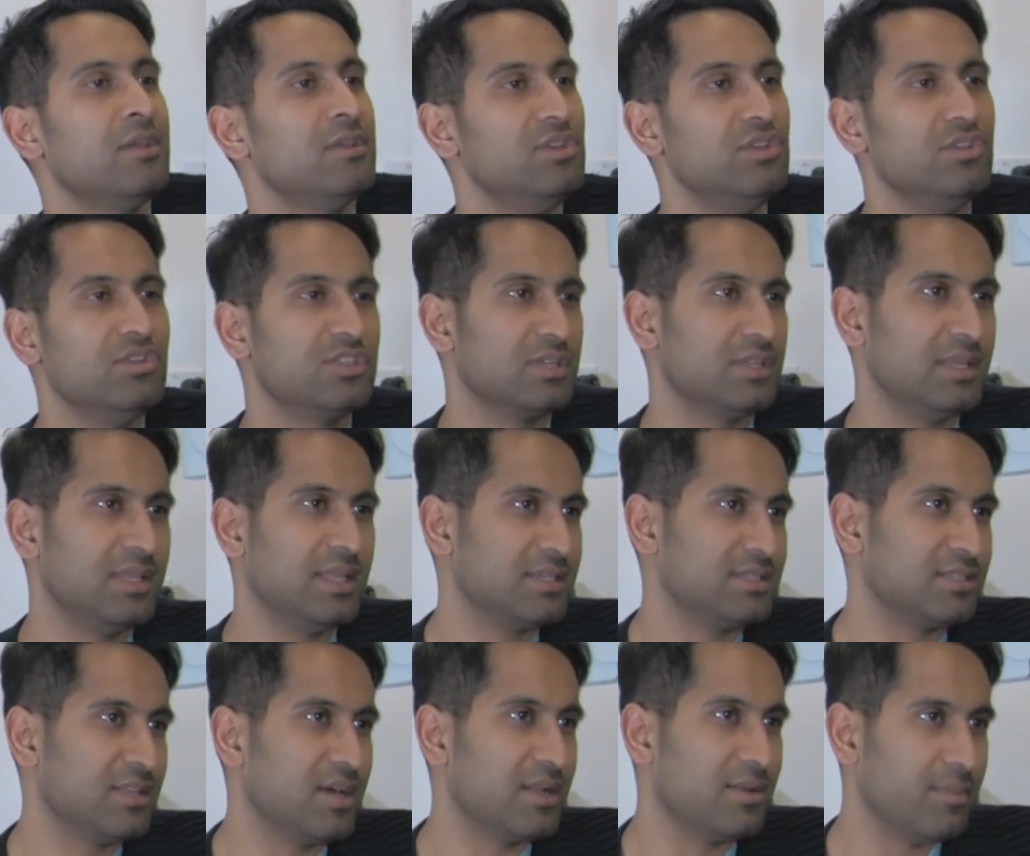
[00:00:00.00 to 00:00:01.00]
Usually
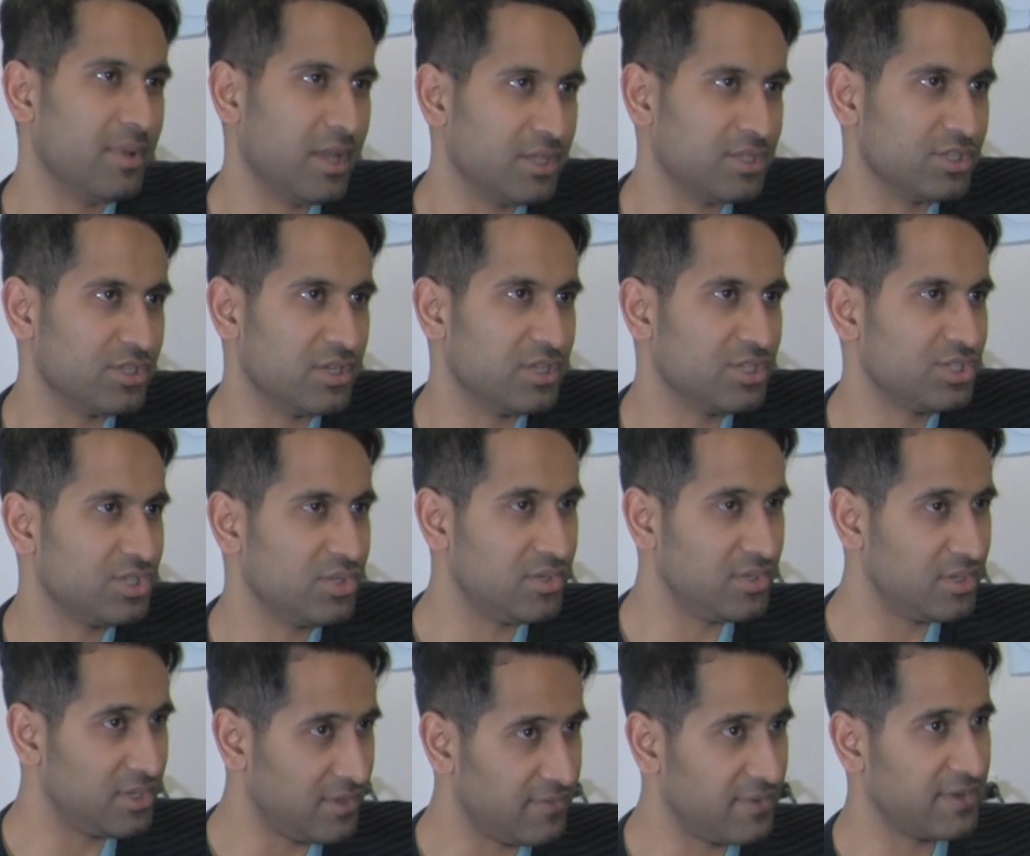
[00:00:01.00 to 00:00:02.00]
that's not a major
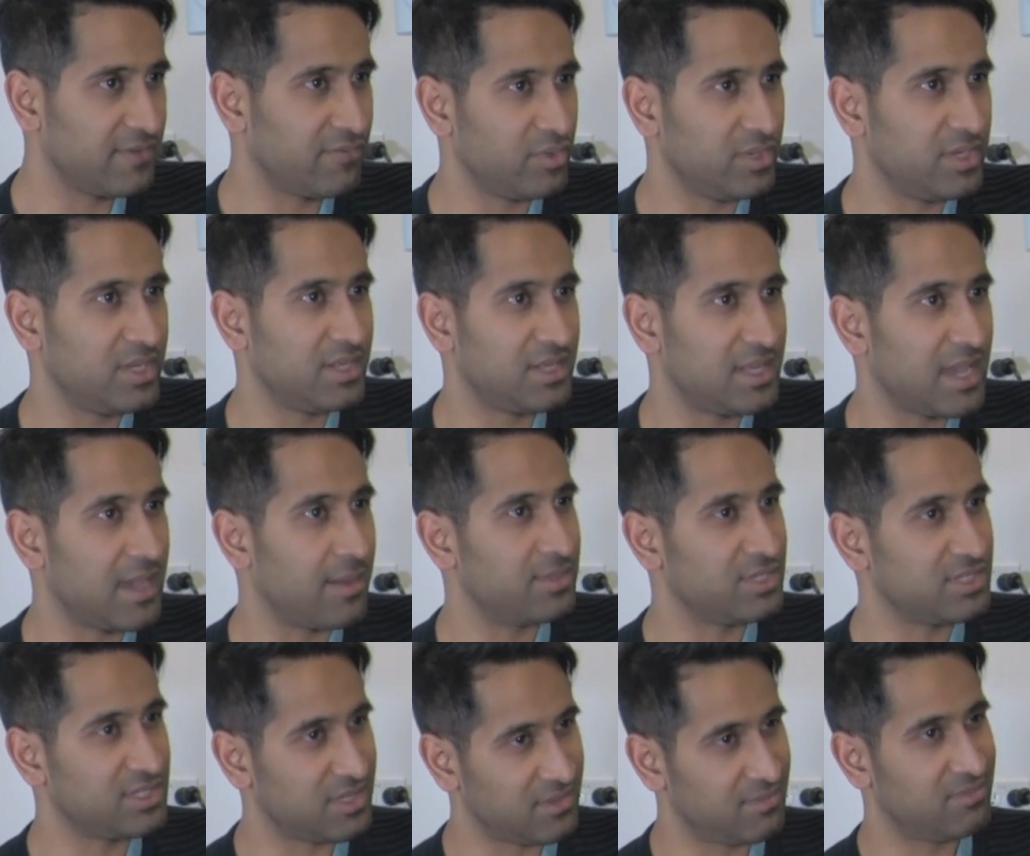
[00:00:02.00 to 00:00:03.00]
issue. Even if we did
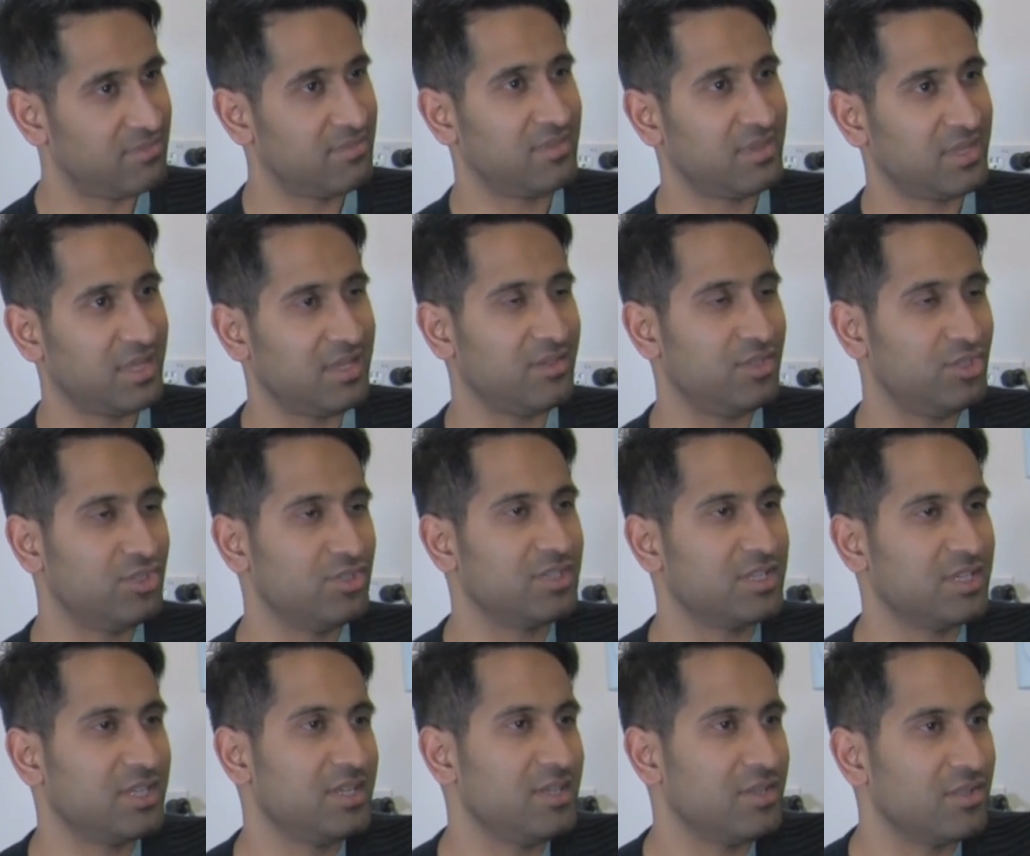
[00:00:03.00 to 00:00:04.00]
damage them, they
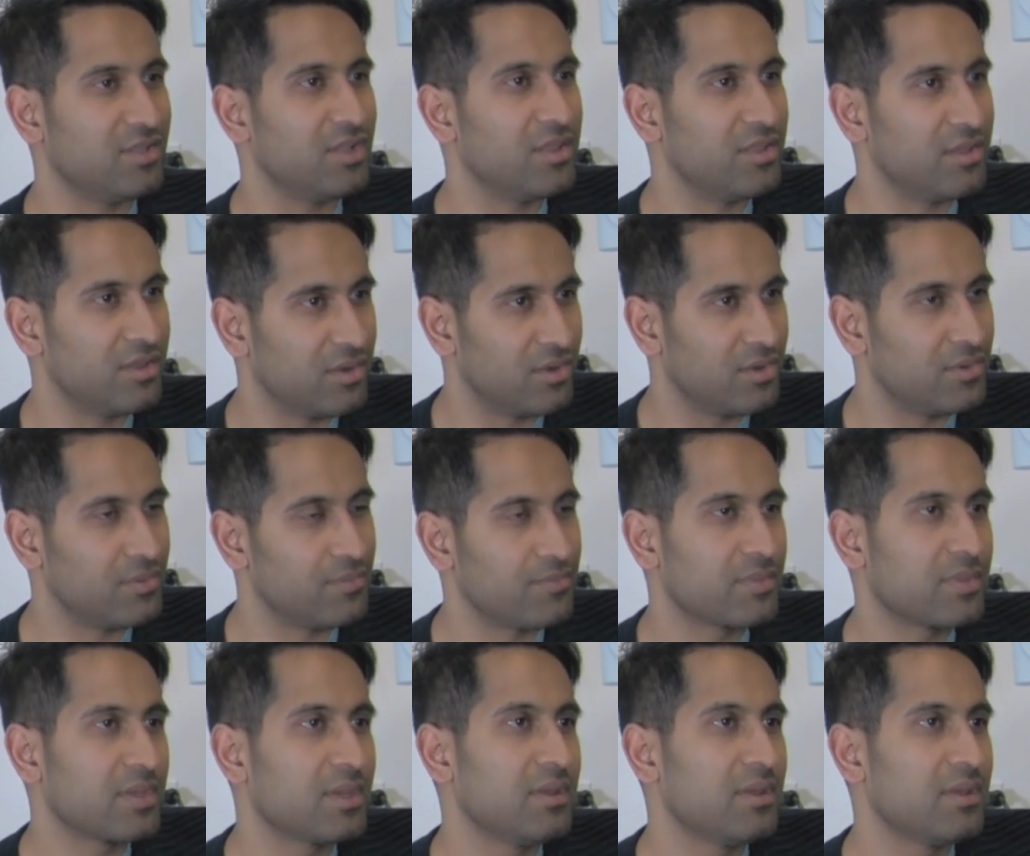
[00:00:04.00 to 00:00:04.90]
usually heal on their own.